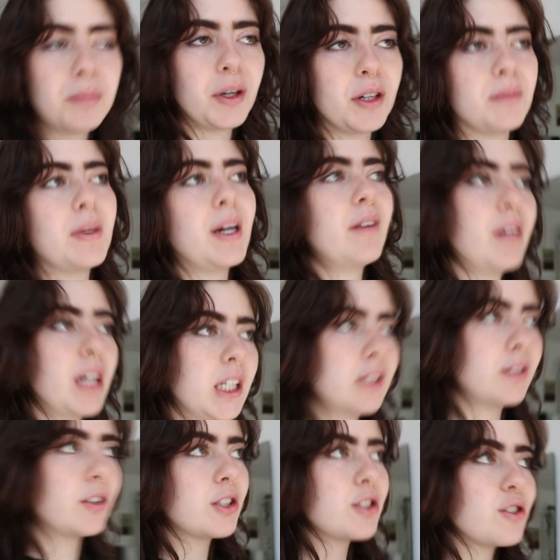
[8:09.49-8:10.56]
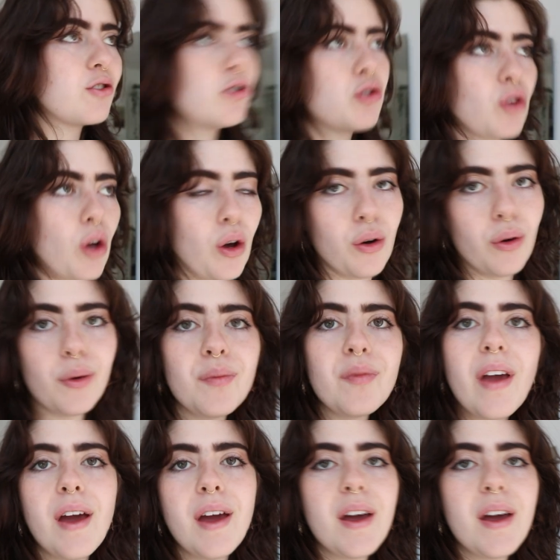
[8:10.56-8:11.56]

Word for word: bottom area looks, so